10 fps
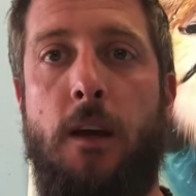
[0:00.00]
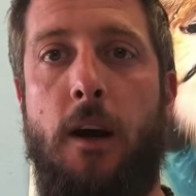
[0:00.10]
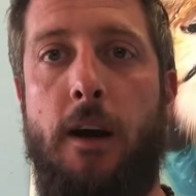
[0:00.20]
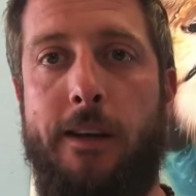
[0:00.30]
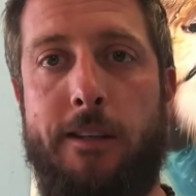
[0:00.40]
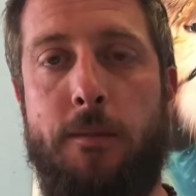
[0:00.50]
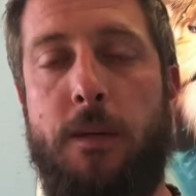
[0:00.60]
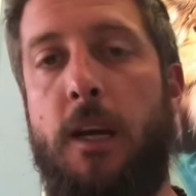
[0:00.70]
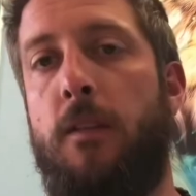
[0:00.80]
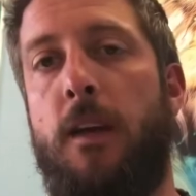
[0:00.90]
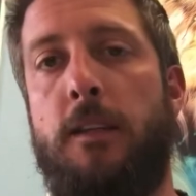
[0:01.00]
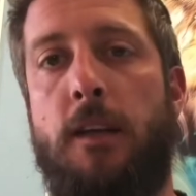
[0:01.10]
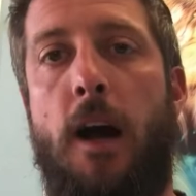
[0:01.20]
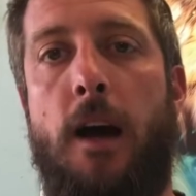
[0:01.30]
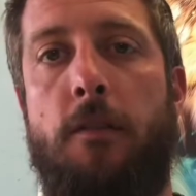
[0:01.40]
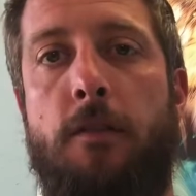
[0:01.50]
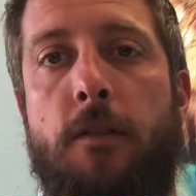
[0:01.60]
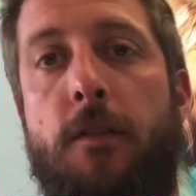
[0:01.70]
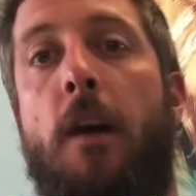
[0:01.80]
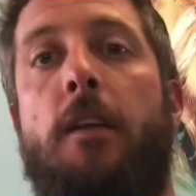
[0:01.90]
here's some key things that I've
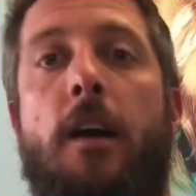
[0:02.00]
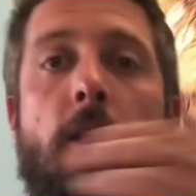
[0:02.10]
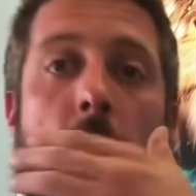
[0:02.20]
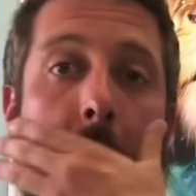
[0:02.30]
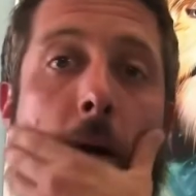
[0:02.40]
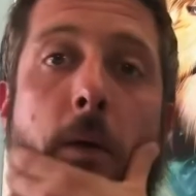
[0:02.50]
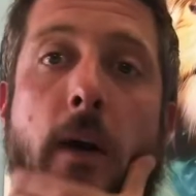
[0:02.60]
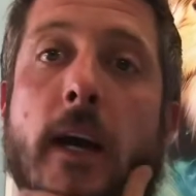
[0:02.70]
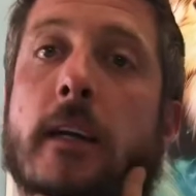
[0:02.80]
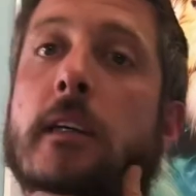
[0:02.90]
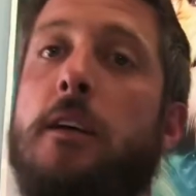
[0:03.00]
found out along my way.